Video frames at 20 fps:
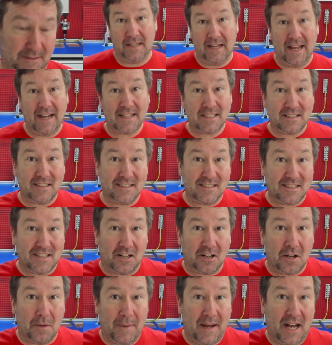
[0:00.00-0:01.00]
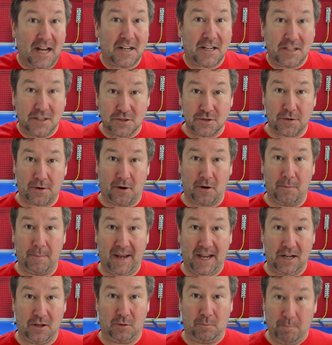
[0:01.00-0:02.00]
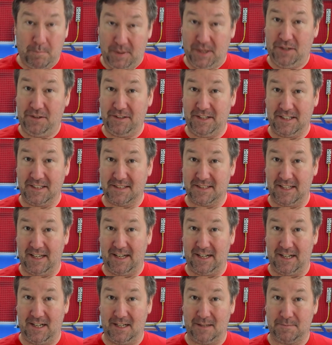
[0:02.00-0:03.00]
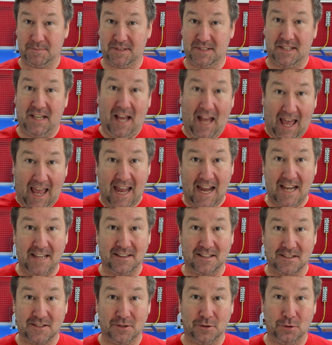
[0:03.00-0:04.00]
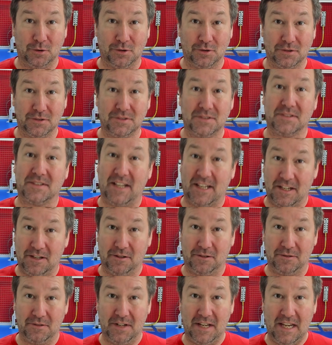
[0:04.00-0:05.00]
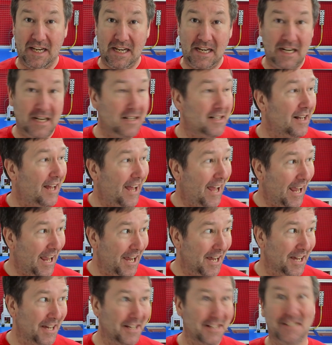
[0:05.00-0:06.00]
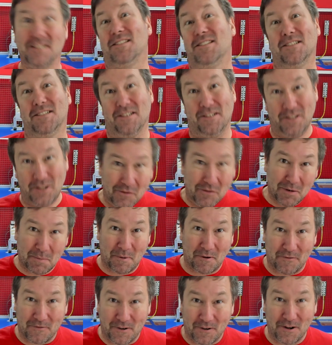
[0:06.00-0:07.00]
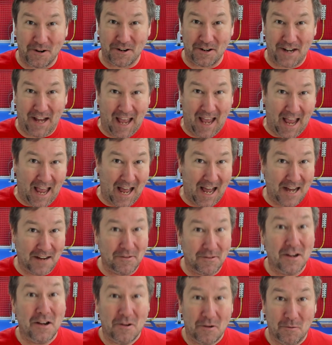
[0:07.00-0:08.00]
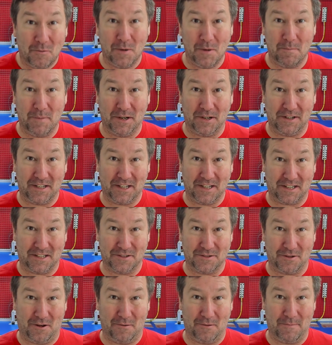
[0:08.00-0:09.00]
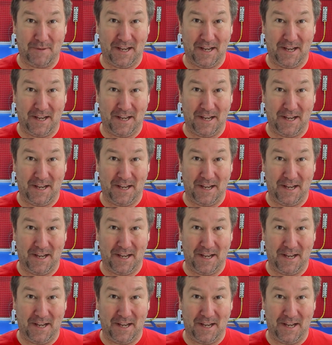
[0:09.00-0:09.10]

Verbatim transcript: Next, let's talk about control panel building setups and the tools that you'll need and you would prefer to have when building a control